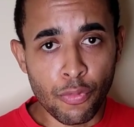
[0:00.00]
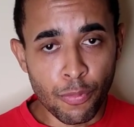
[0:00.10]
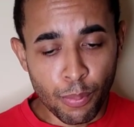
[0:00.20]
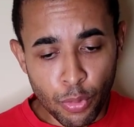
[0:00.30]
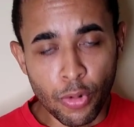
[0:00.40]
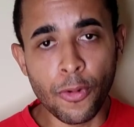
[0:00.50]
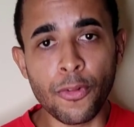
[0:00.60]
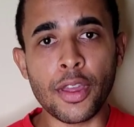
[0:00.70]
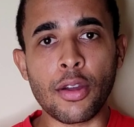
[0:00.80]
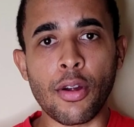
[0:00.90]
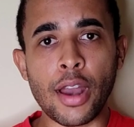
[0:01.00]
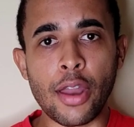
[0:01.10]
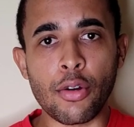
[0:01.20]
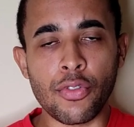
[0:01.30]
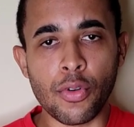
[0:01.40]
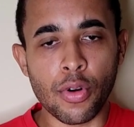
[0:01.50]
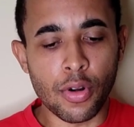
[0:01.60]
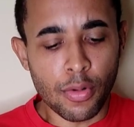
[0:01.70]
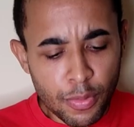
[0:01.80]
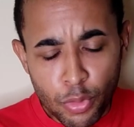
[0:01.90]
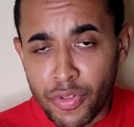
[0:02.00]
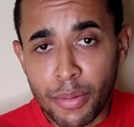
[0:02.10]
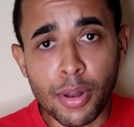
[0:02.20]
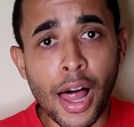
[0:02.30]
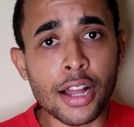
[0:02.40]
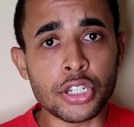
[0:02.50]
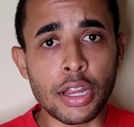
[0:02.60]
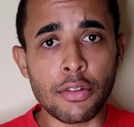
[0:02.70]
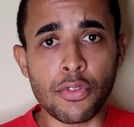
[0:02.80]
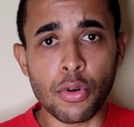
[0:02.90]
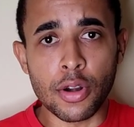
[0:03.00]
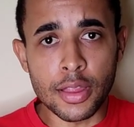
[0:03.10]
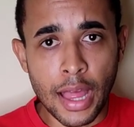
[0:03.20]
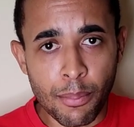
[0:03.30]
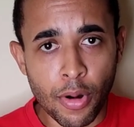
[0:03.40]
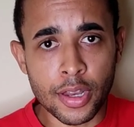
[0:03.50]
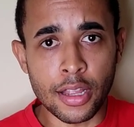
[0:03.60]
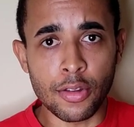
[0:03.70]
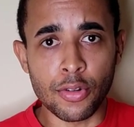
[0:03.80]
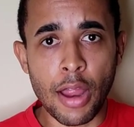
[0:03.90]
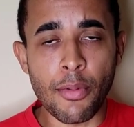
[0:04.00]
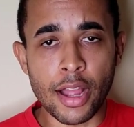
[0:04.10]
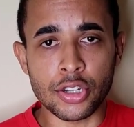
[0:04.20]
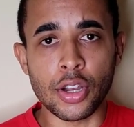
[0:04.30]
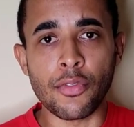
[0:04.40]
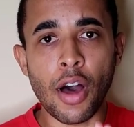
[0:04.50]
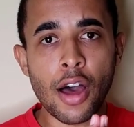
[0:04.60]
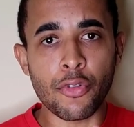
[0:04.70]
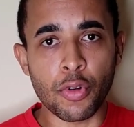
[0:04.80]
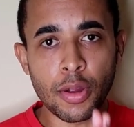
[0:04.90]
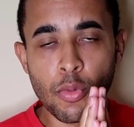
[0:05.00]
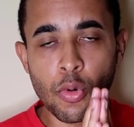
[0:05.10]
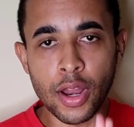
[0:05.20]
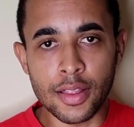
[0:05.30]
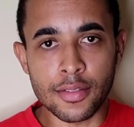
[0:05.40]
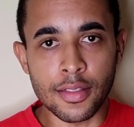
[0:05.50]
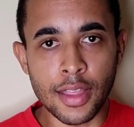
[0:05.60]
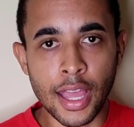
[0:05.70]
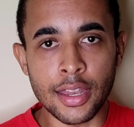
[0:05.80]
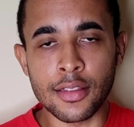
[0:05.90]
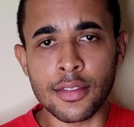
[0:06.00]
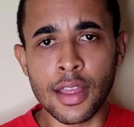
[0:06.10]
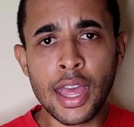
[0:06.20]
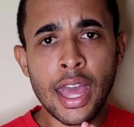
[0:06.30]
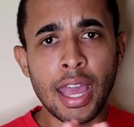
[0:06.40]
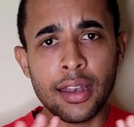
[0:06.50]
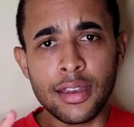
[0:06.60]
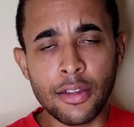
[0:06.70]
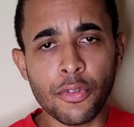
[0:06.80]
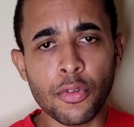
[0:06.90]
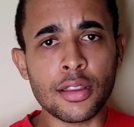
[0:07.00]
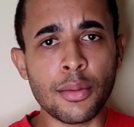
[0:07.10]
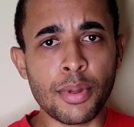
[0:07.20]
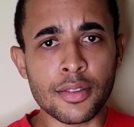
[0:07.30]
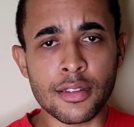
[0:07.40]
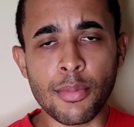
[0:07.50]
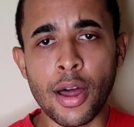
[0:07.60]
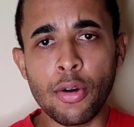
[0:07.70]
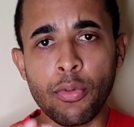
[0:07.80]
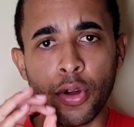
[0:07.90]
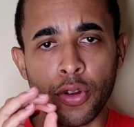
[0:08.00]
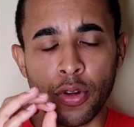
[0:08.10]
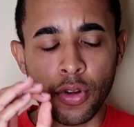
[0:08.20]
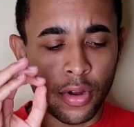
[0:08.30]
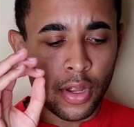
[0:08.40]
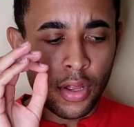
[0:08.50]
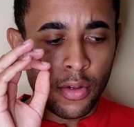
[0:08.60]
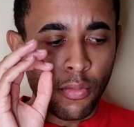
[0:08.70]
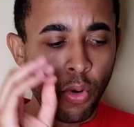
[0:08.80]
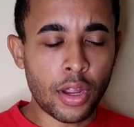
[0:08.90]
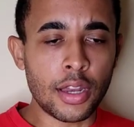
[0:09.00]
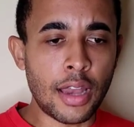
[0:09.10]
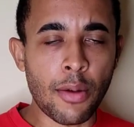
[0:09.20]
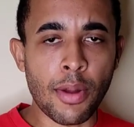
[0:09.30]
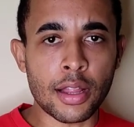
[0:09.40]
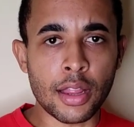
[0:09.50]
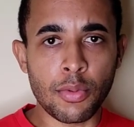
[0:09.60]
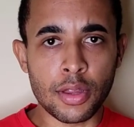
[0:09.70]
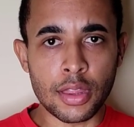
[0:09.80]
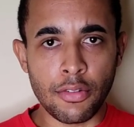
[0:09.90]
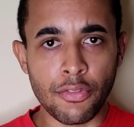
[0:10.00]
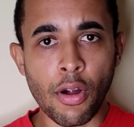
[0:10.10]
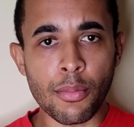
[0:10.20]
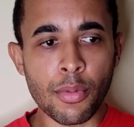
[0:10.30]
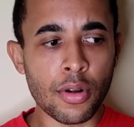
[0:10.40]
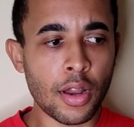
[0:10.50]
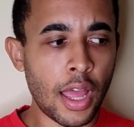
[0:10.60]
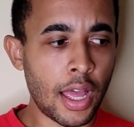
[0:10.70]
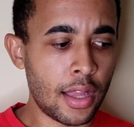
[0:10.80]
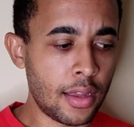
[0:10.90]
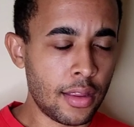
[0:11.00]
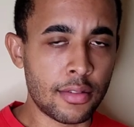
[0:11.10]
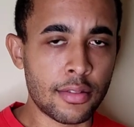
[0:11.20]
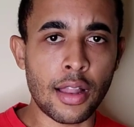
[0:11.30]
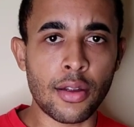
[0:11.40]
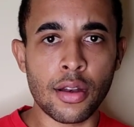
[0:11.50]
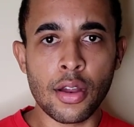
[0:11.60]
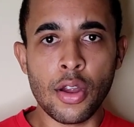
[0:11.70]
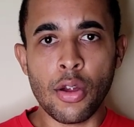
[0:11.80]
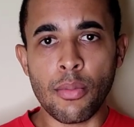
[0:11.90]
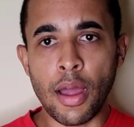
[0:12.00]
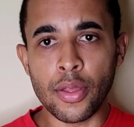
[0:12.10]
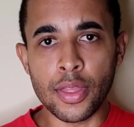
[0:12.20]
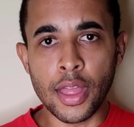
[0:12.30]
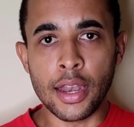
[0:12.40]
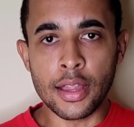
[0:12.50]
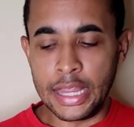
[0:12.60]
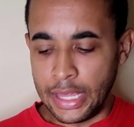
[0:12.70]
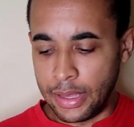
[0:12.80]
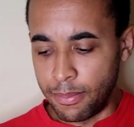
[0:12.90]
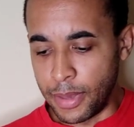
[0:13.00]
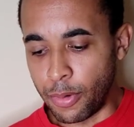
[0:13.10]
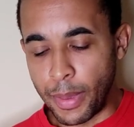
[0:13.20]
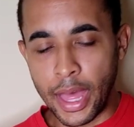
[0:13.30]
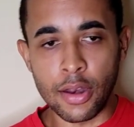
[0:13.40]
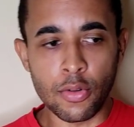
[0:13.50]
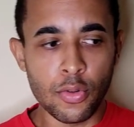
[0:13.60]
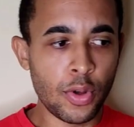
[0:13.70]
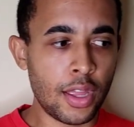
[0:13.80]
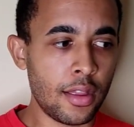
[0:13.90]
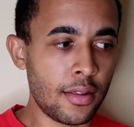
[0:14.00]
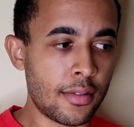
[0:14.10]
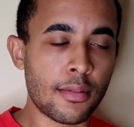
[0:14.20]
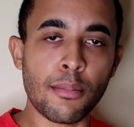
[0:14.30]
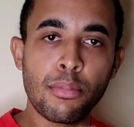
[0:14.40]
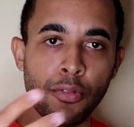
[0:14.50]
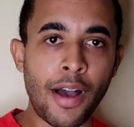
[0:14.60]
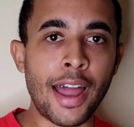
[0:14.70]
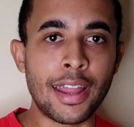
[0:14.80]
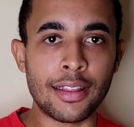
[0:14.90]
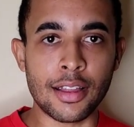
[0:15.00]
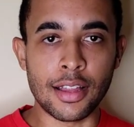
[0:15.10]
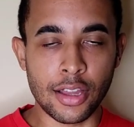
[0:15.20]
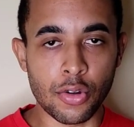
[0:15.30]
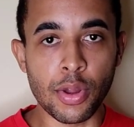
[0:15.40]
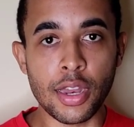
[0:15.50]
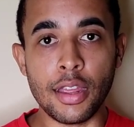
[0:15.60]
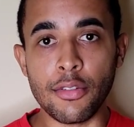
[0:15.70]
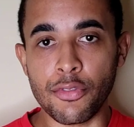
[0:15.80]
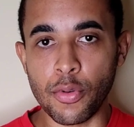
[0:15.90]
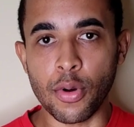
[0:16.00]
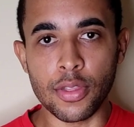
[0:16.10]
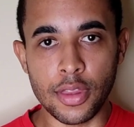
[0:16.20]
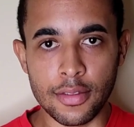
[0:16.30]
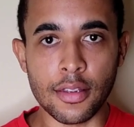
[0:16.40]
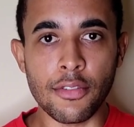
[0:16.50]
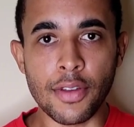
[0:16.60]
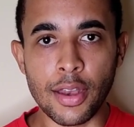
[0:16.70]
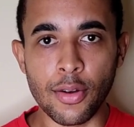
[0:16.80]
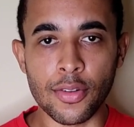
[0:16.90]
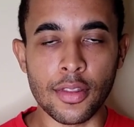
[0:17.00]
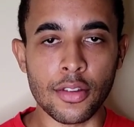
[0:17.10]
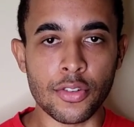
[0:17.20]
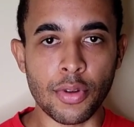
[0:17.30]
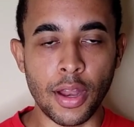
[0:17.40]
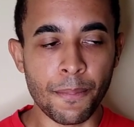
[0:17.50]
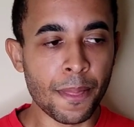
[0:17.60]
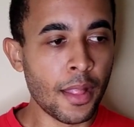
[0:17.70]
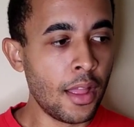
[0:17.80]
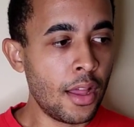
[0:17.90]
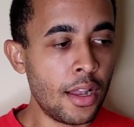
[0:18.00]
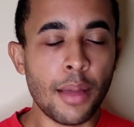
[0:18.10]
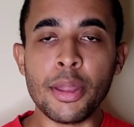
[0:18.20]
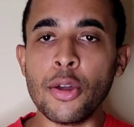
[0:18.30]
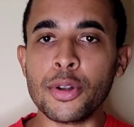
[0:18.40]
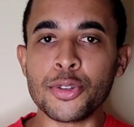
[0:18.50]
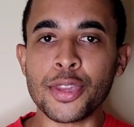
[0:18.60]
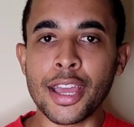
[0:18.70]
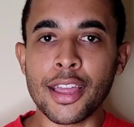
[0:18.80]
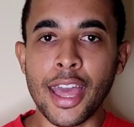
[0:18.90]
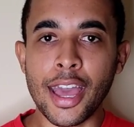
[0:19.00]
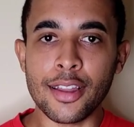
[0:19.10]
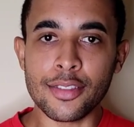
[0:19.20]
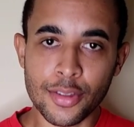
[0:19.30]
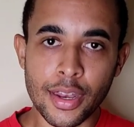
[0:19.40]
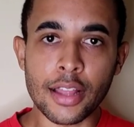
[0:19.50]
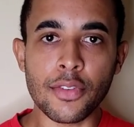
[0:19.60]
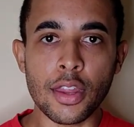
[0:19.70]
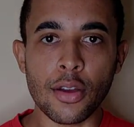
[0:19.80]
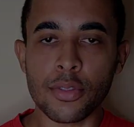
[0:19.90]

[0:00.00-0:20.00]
moving Cardano forward or moving blockchain forward in that particular direction of offering more instantaneous and differing the business model where you're working directly with the farmer and the seller rather than the middleman who is providing the liquidity for these vendors in the street. Let me know what you think, and until the next video,